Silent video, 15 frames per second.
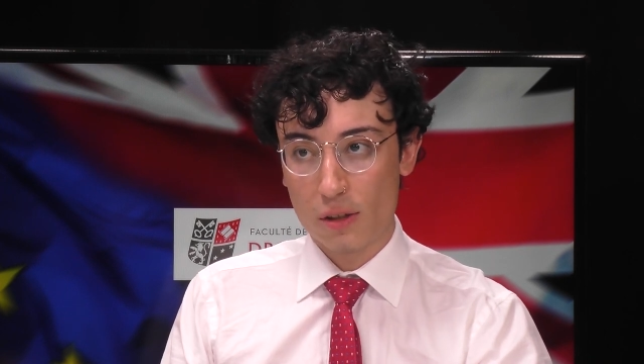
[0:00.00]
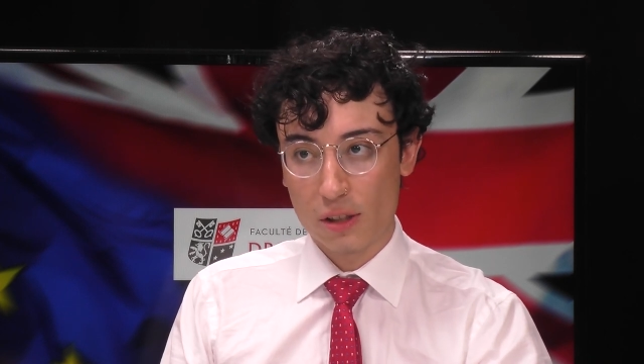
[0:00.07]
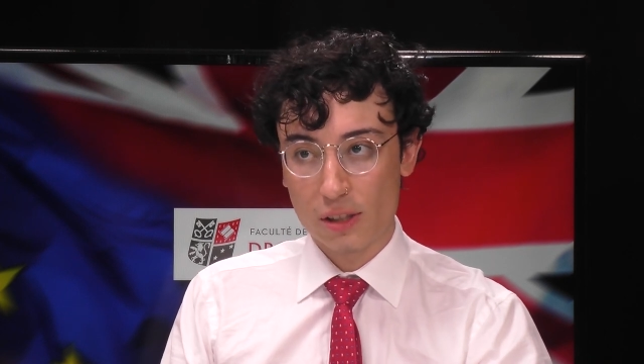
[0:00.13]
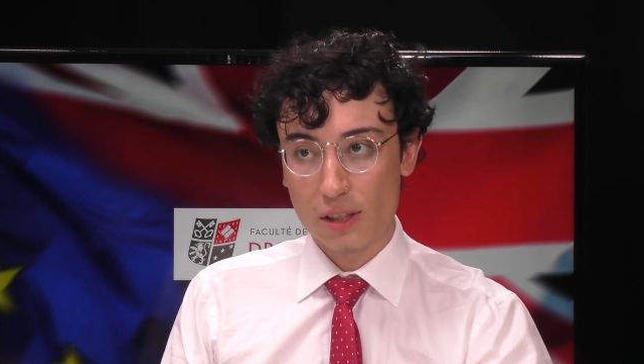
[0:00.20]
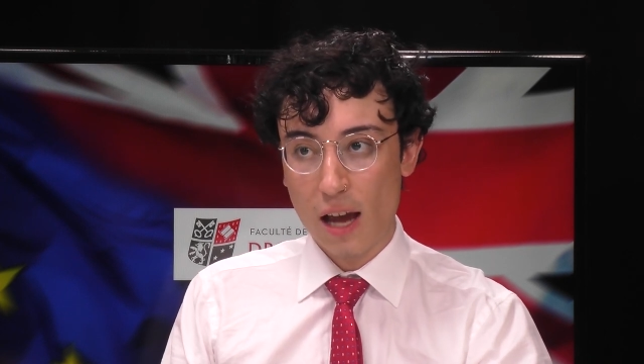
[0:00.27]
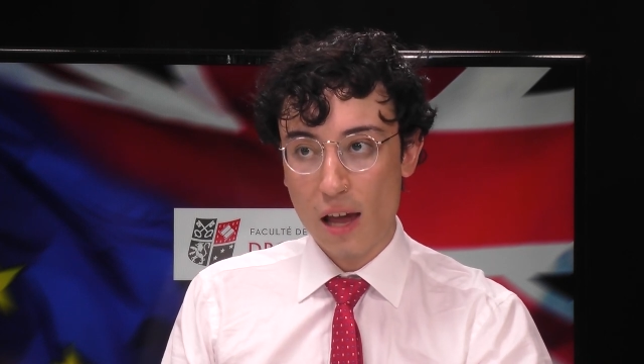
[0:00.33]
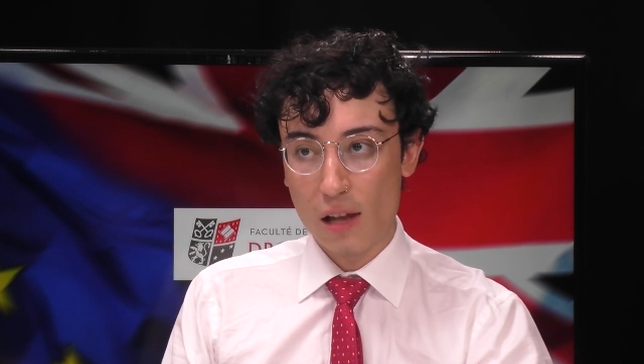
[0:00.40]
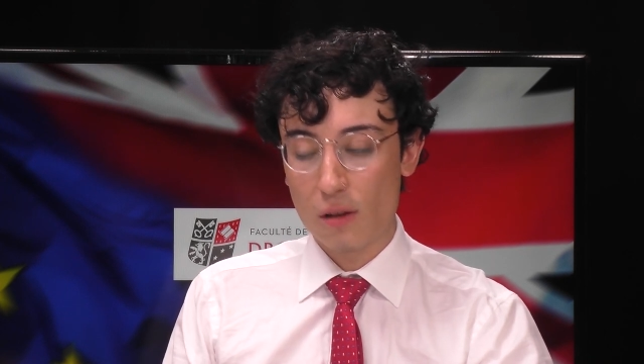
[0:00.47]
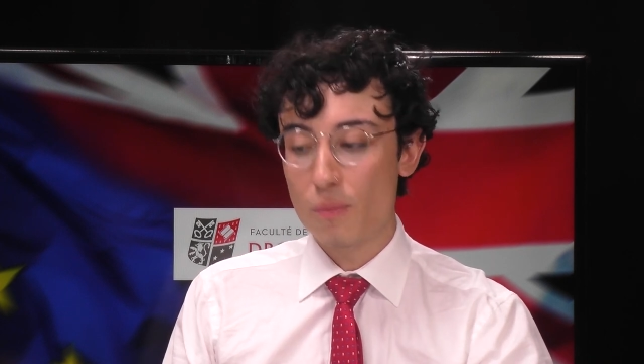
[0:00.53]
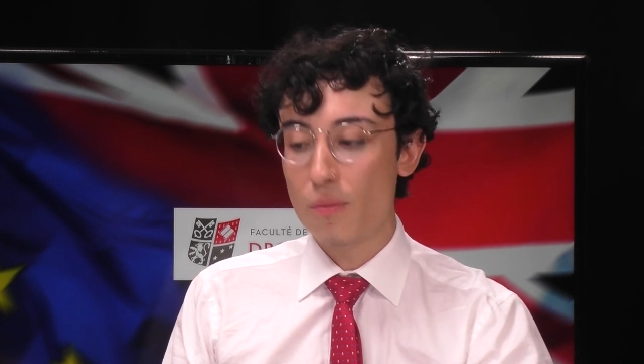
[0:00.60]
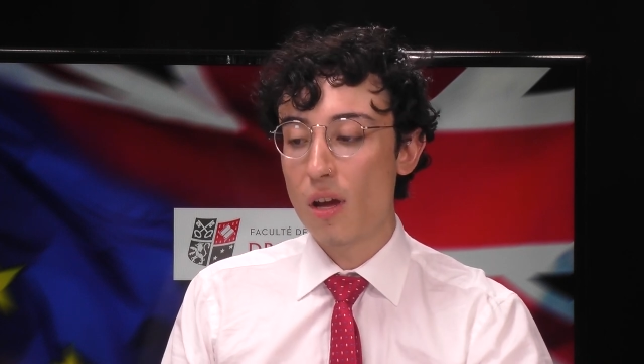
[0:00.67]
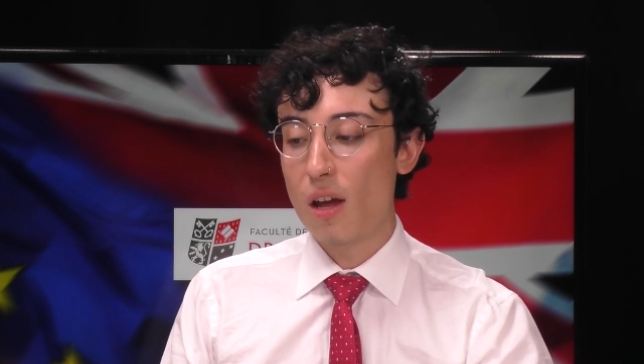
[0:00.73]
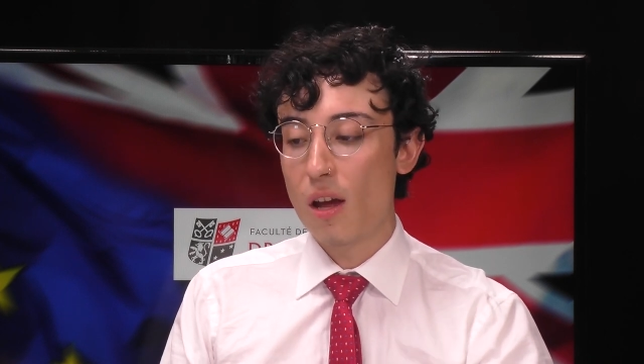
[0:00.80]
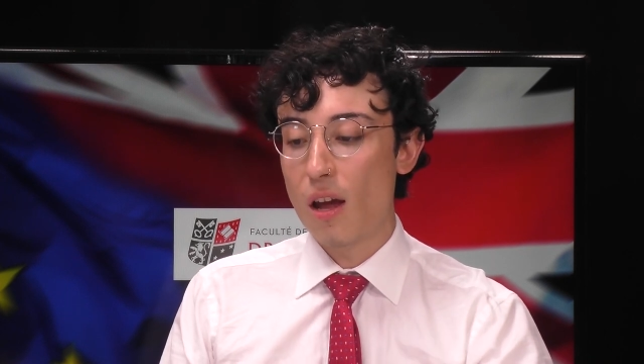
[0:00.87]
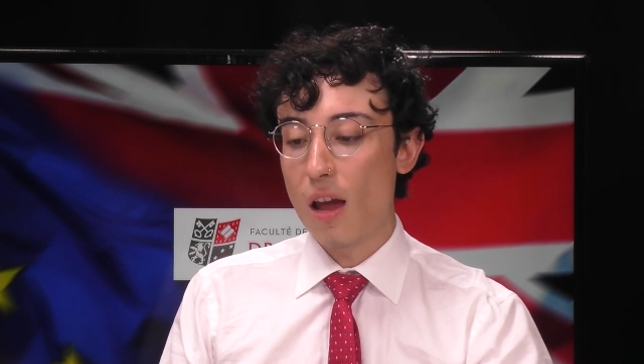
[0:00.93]
asylum
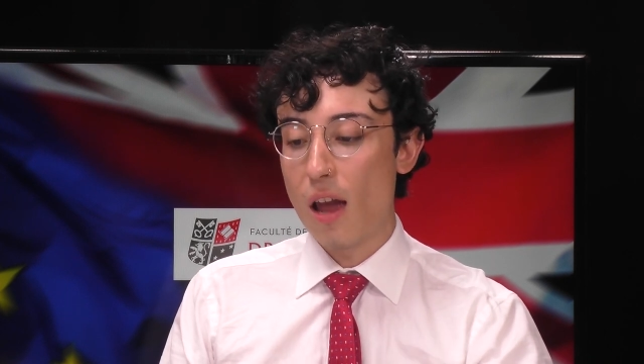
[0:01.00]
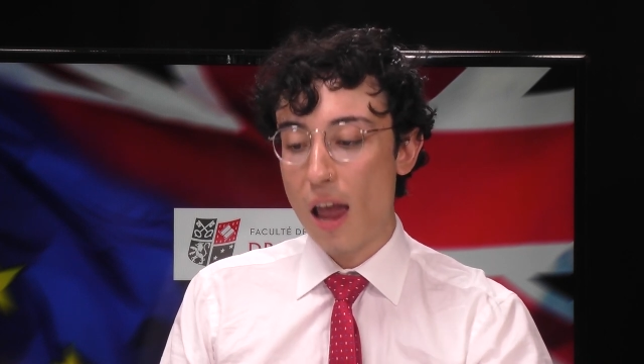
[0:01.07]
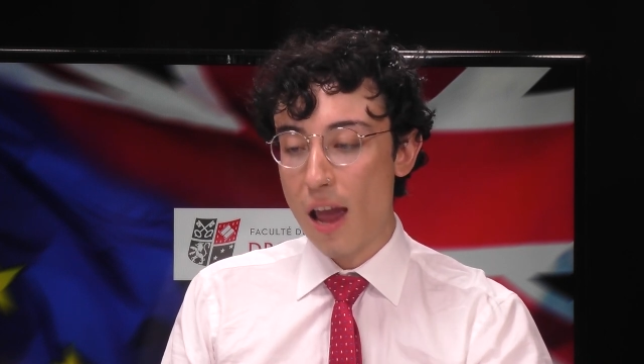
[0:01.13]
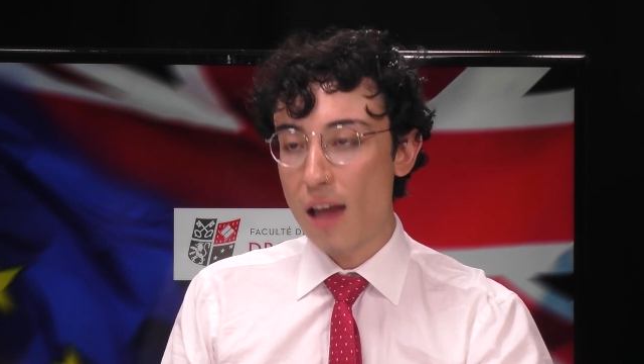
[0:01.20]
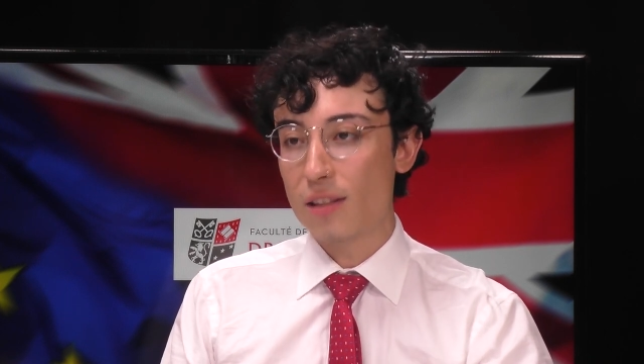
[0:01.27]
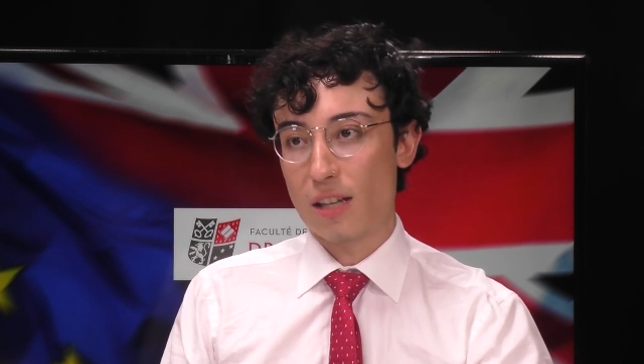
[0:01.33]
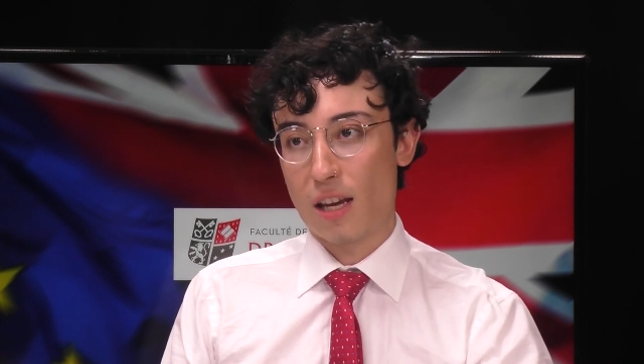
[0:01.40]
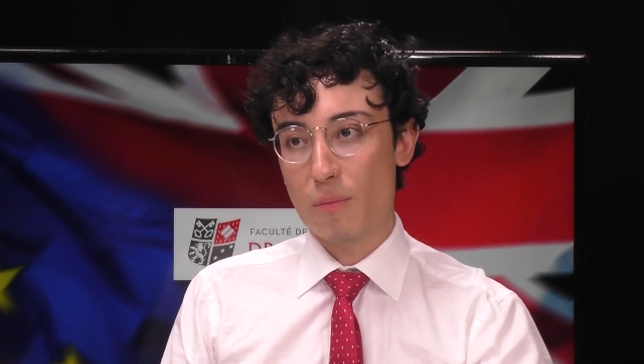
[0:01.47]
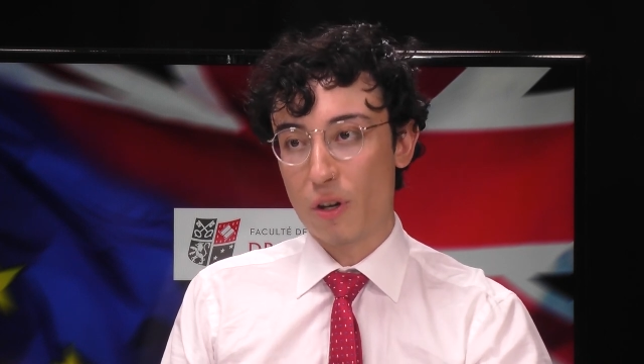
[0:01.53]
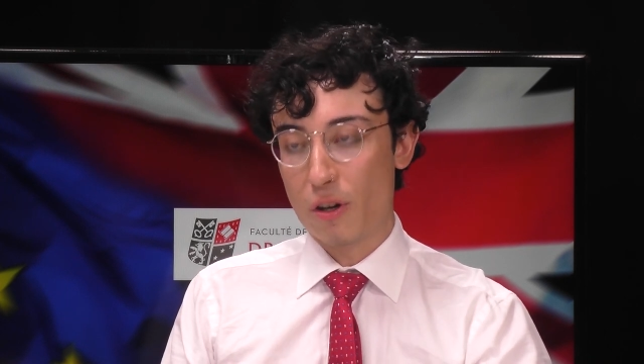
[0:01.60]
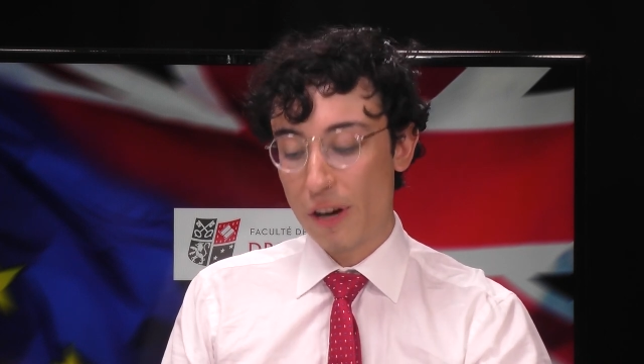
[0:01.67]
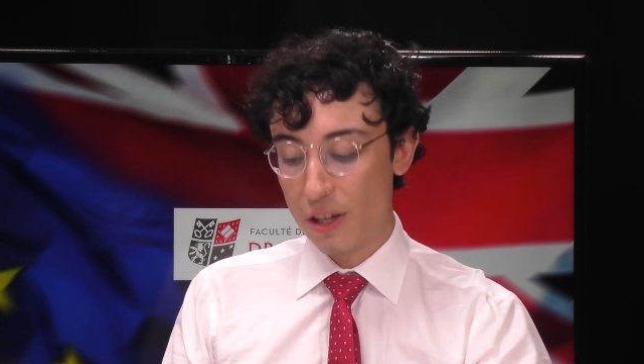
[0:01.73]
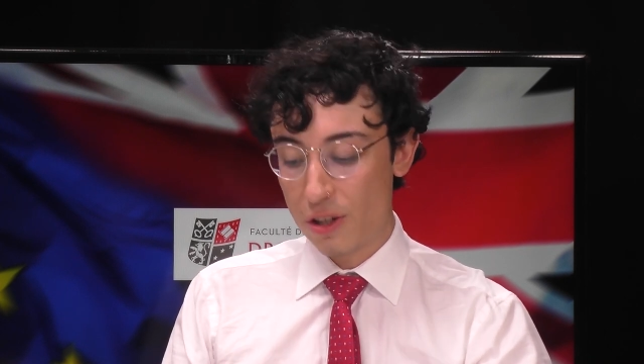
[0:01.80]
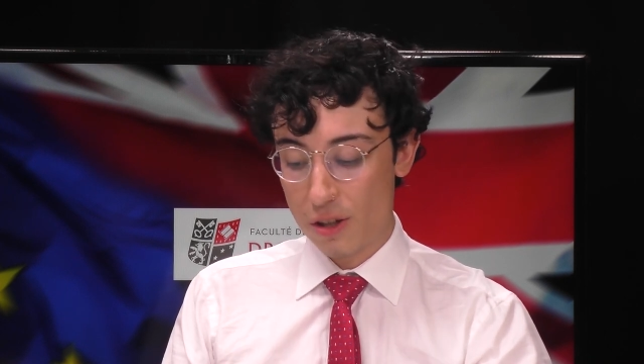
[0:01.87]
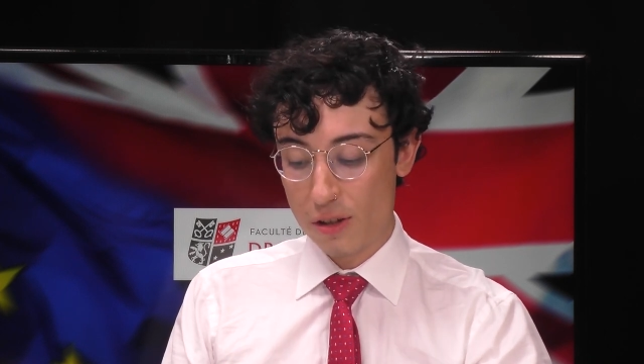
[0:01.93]
and
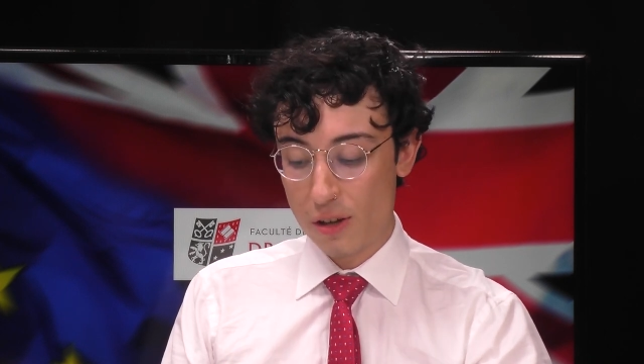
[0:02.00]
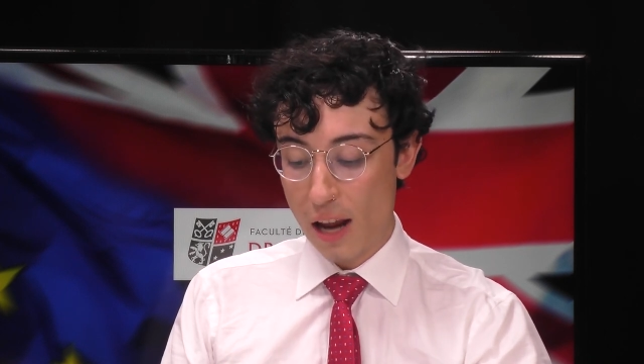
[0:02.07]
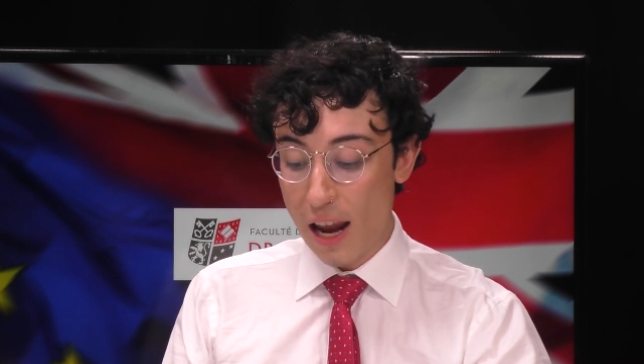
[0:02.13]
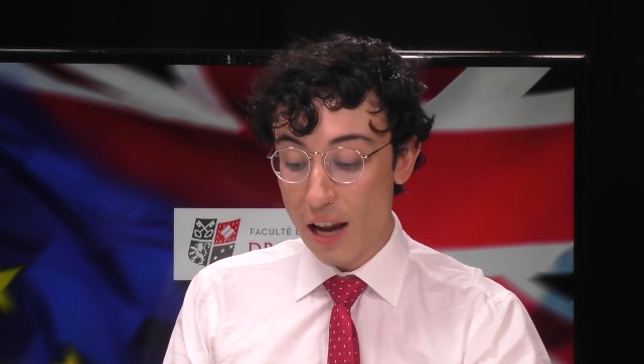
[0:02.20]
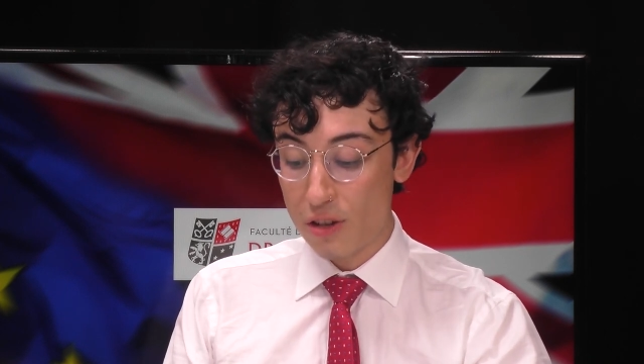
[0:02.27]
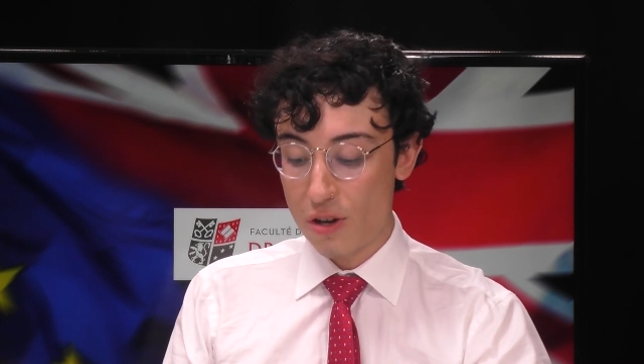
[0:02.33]
immigration in